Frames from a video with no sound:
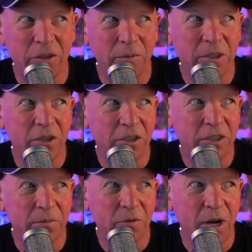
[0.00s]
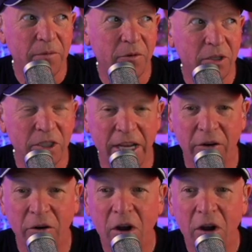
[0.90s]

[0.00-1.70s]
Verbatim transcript: so be sure to subscribe to our channel.